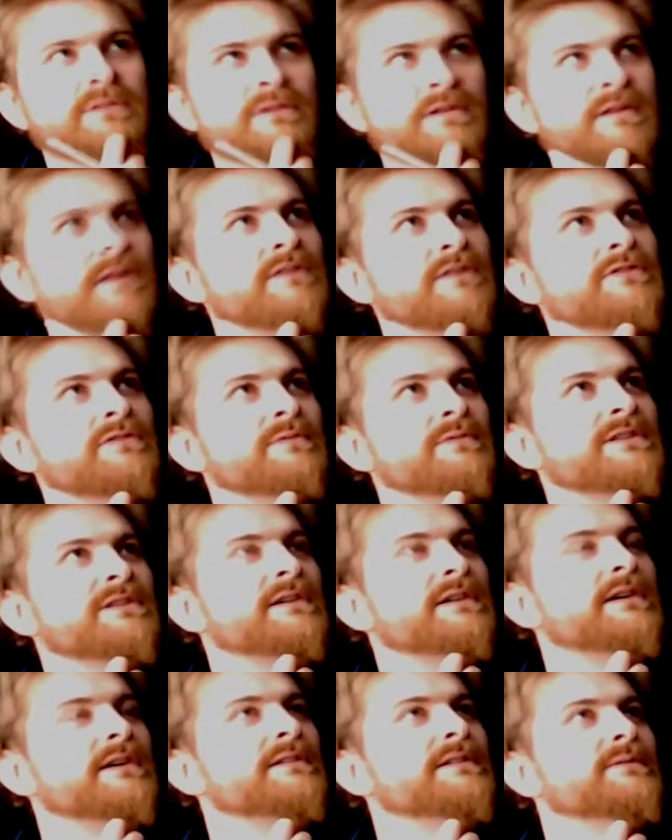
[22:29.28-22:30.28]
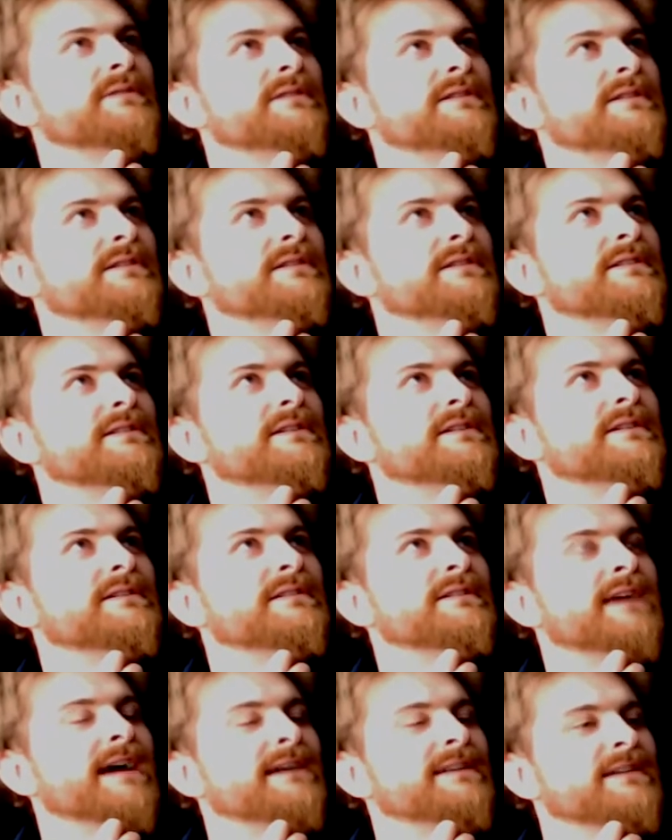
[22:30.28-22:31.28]
The thing is, do we start it with a
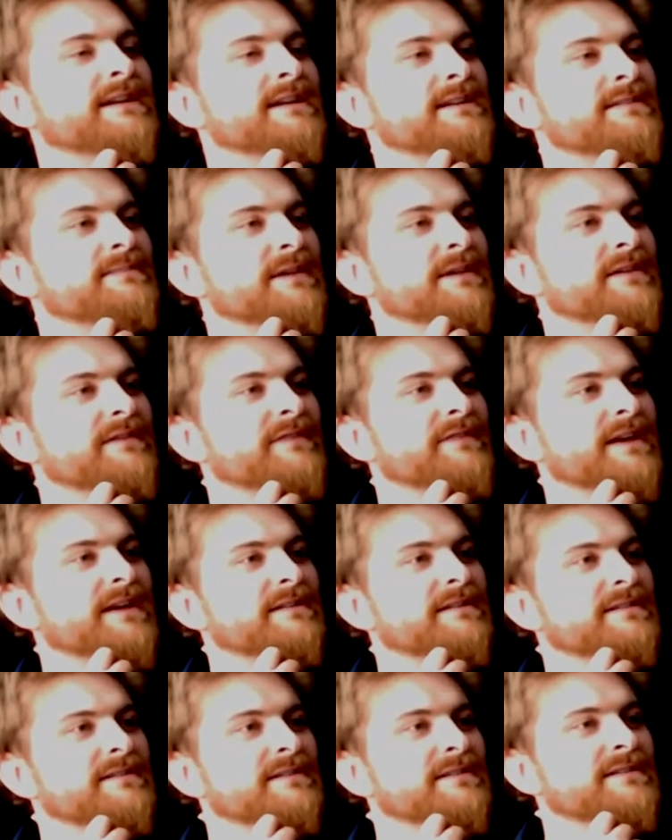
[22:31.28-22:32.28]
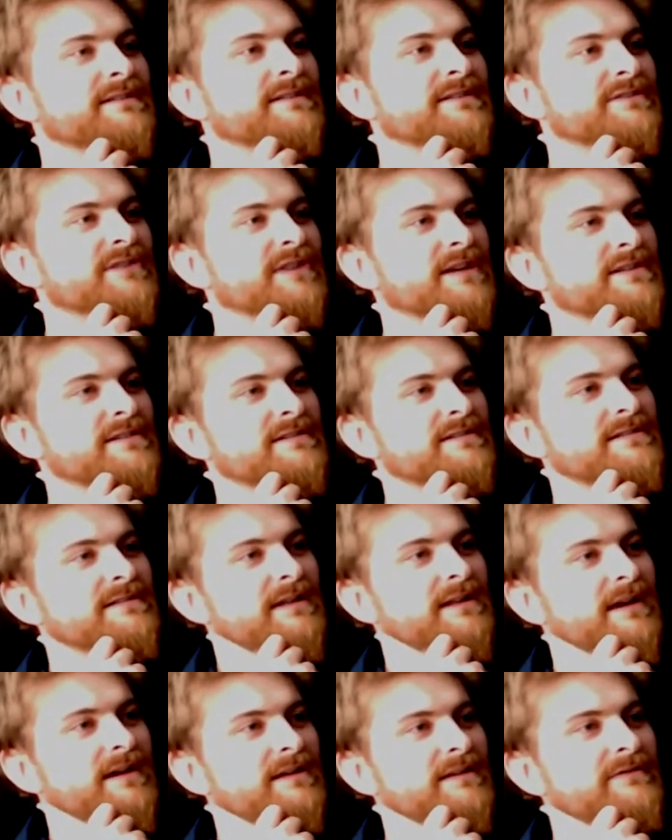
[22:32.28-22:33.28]
cataclysmic event that changes his
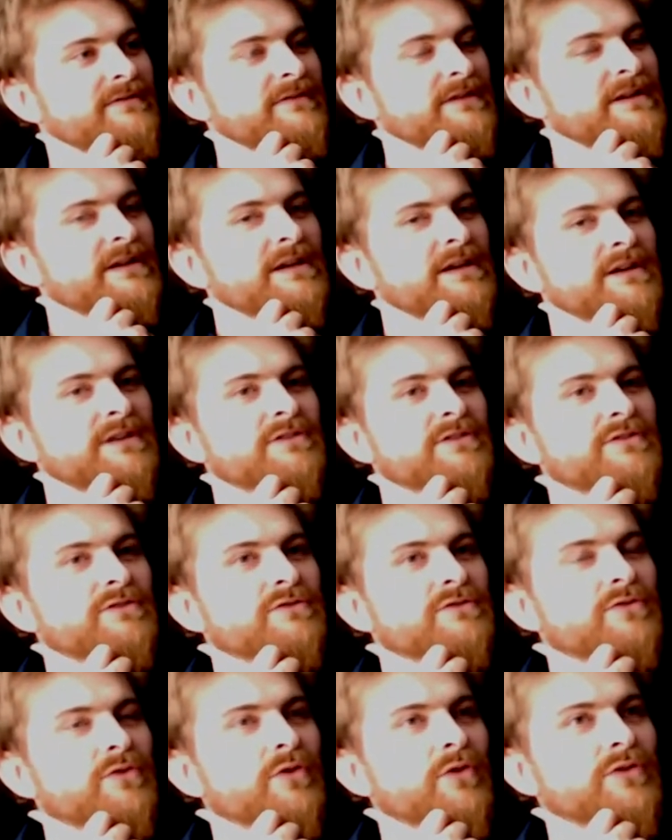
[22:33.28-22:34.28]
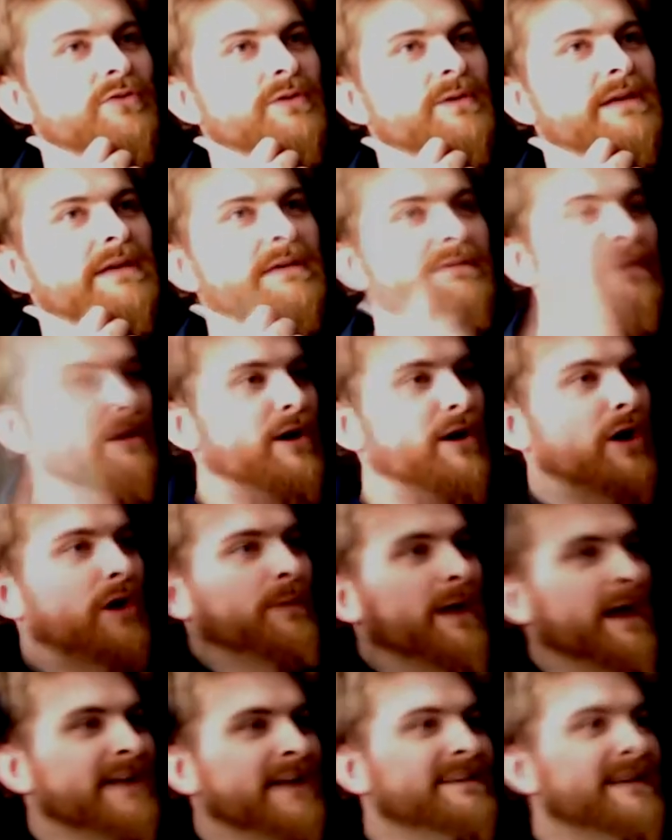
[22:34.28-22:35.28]
life, or do we give
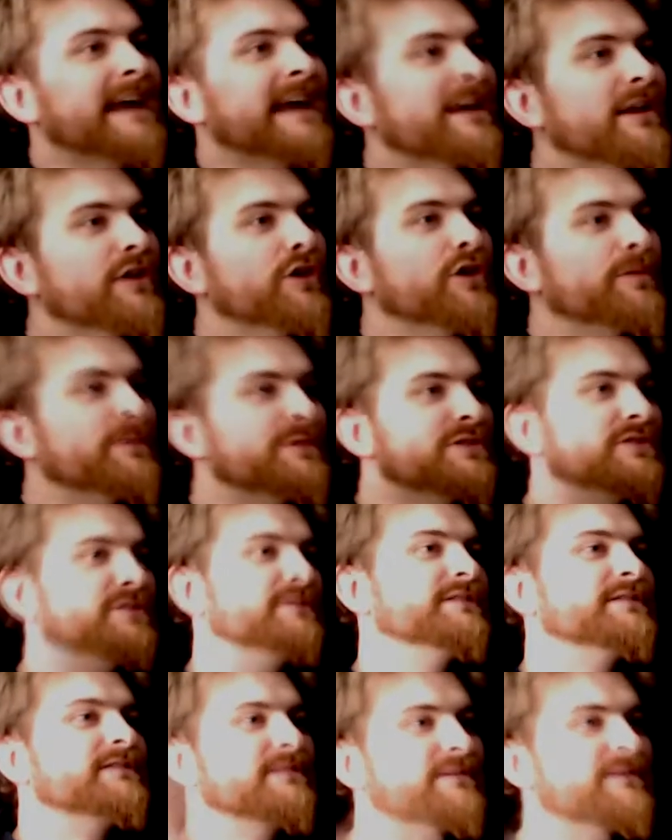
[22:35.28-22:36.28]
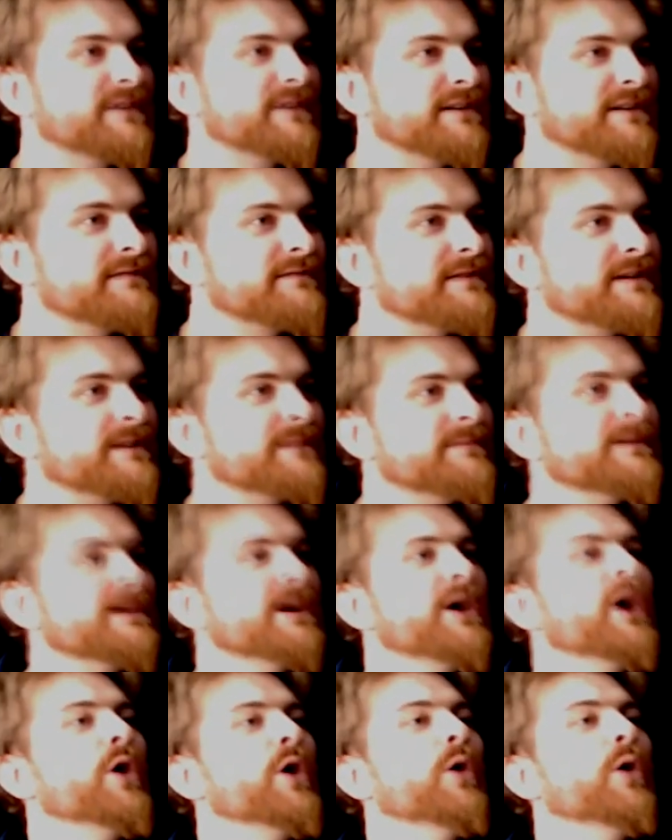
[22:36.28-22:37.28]
dangle an opportunity in front of him?
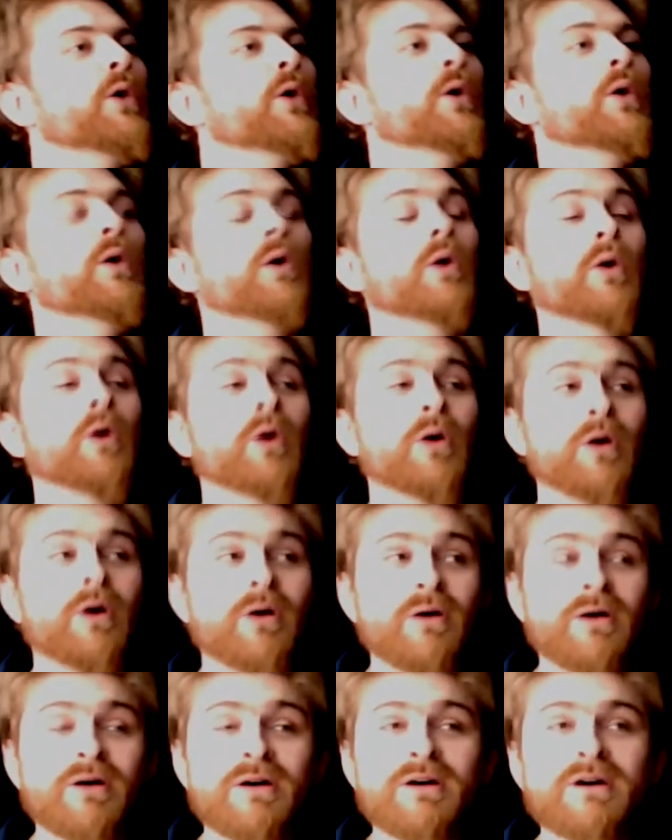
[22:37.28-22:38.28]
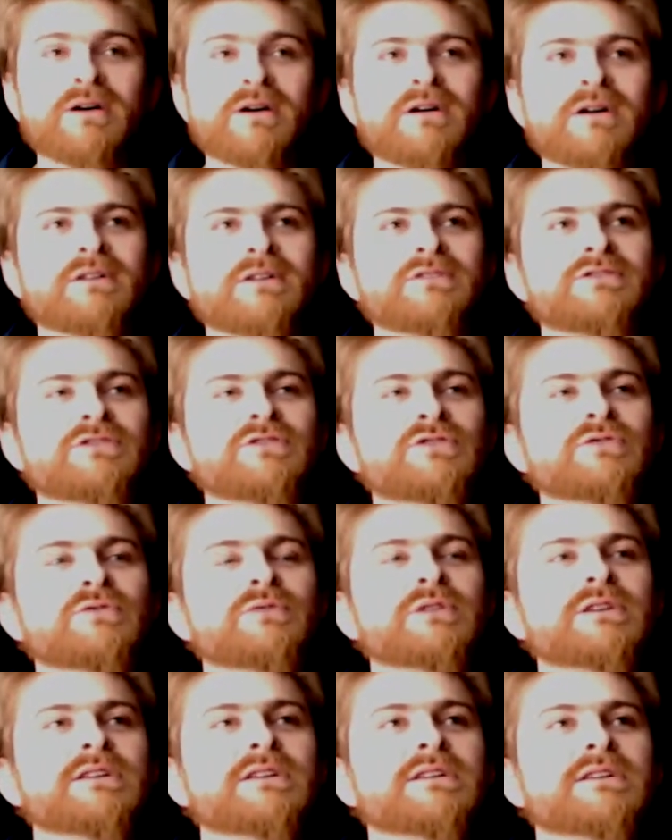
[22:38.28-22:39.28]
Or do
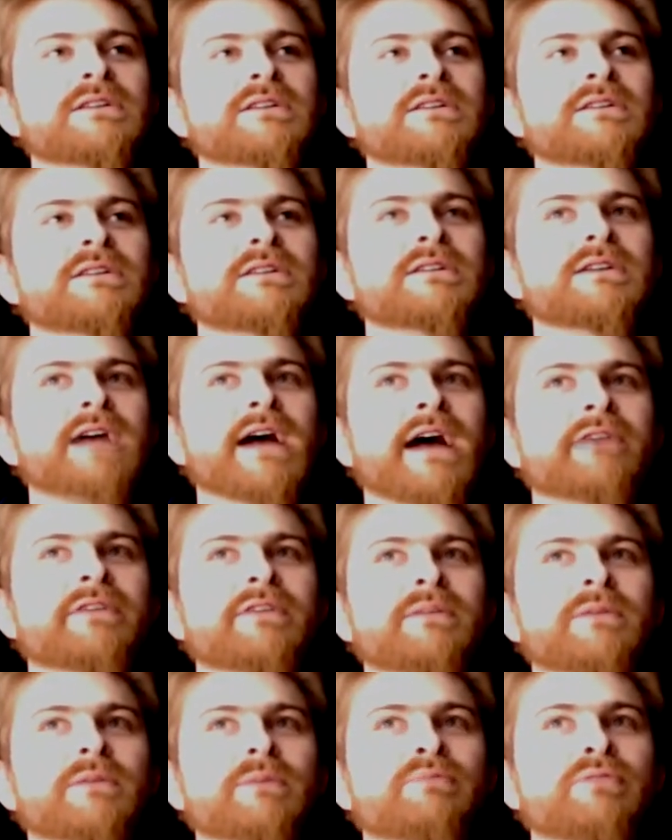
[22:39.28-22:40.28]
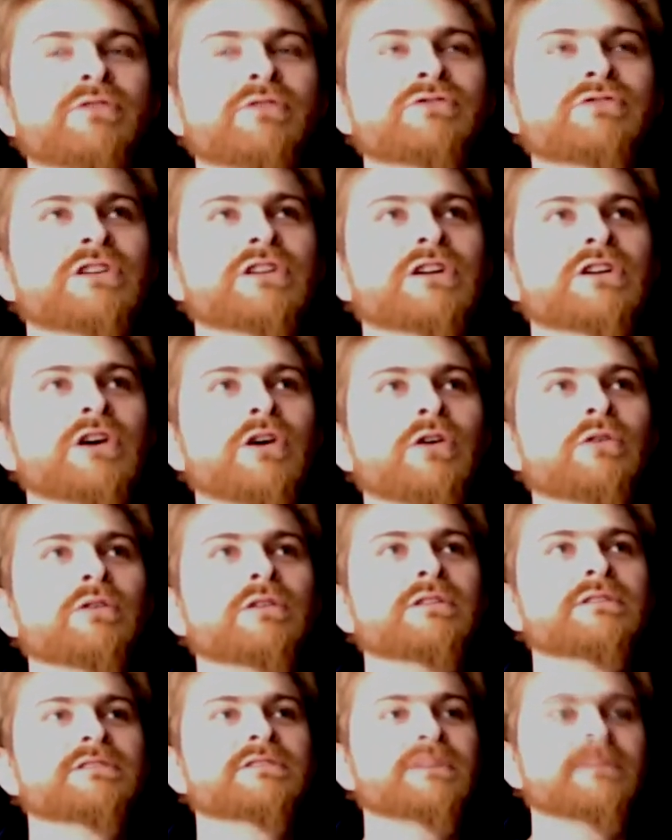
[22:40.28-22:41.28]
we have him approaching a goal
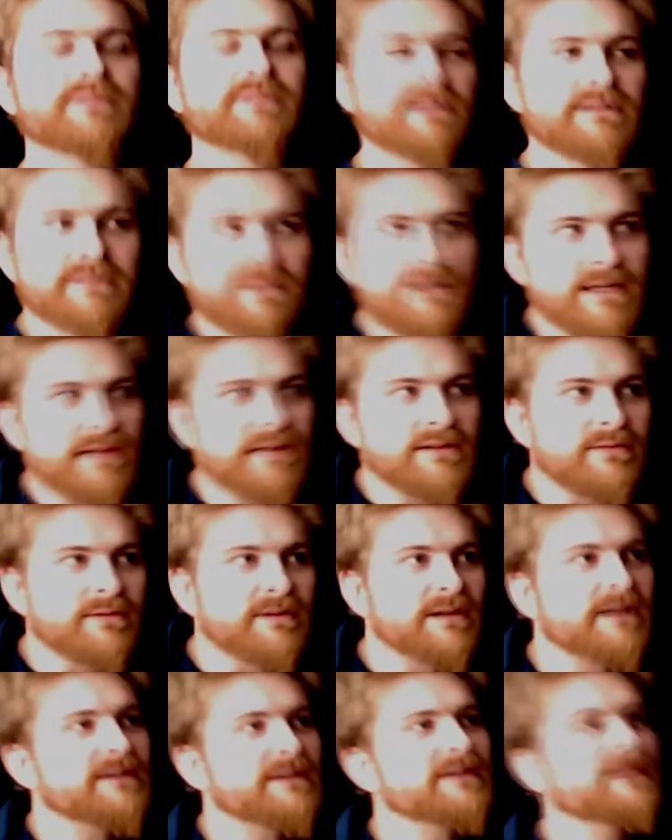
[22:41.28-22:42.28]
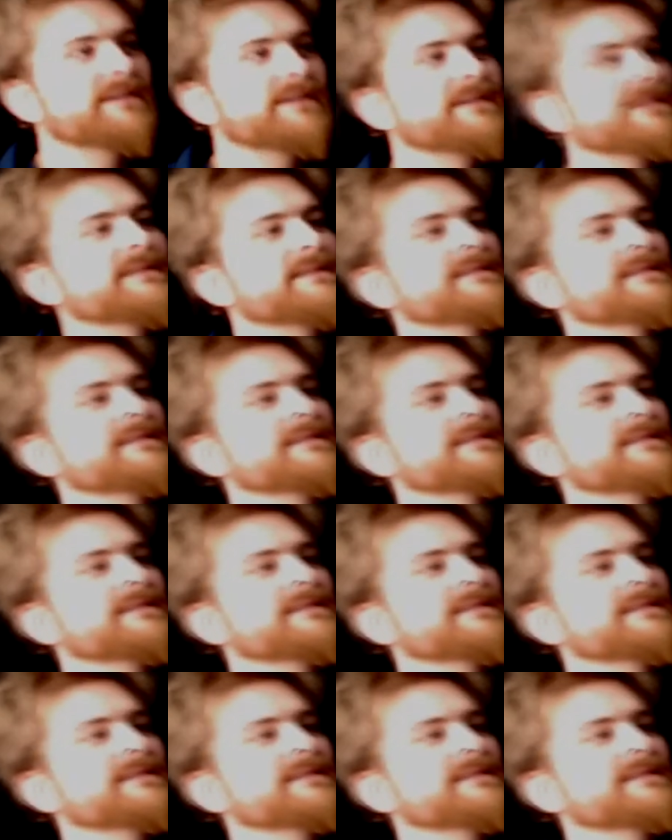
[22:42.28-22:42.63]
and something get in the way?